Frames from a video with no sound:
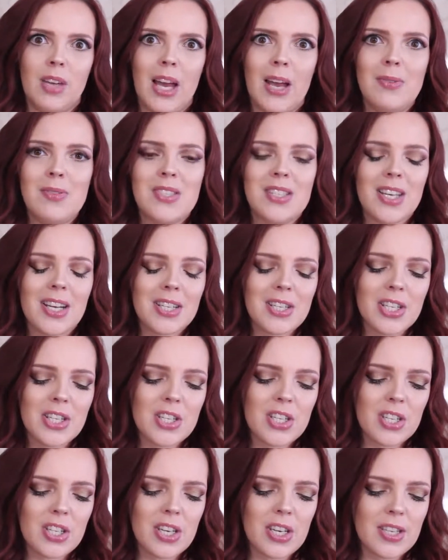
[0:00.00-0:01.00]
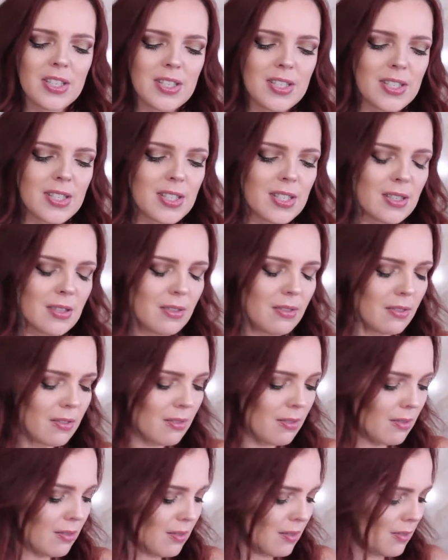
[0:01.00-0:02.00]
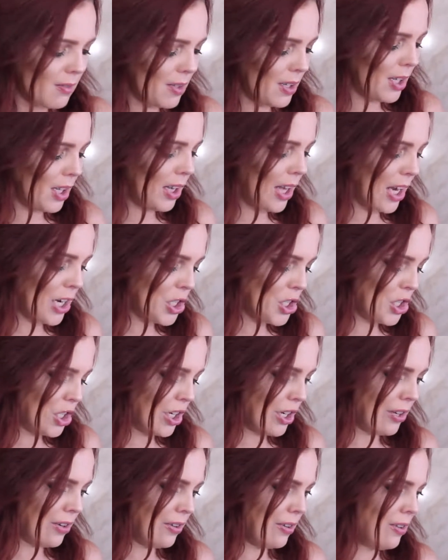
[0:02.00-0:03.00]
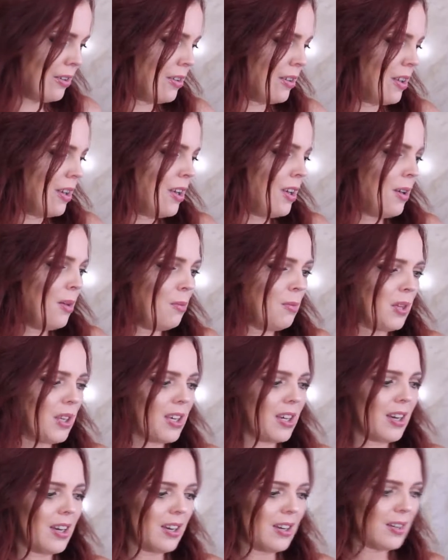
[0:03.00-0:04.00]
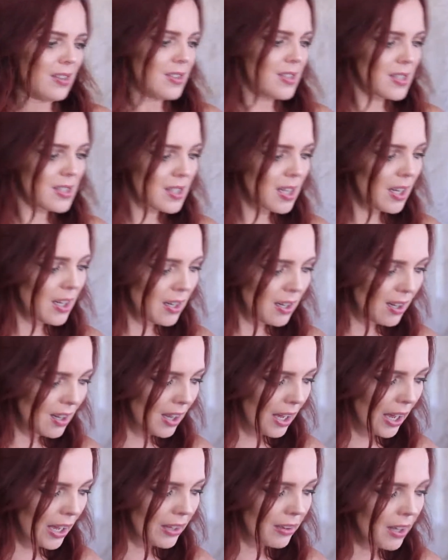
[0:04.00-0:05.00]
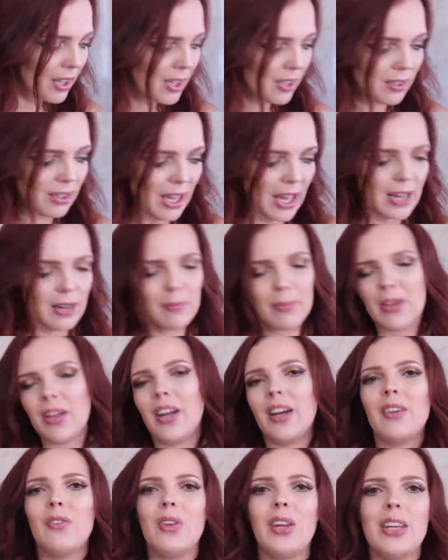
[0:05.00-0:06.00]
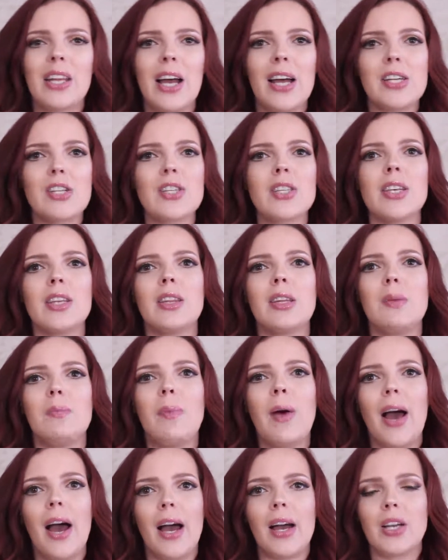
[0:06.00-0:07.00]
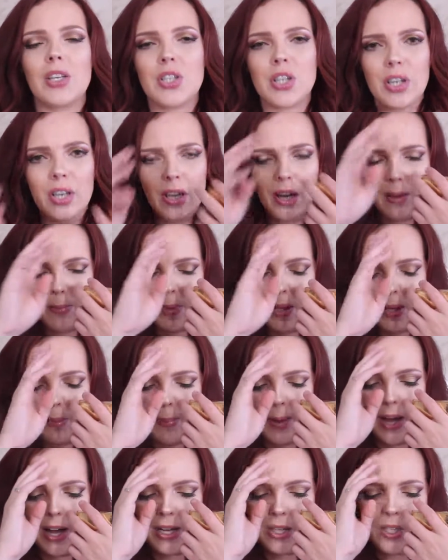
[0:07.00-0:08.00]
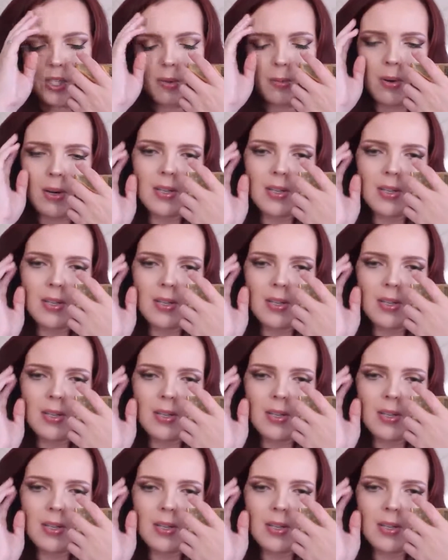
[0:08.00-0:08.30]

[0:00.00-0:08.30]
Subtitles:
I was sucked into this collection because I like Aladdin, but not only that, I just like the packaging. I'm like a packaging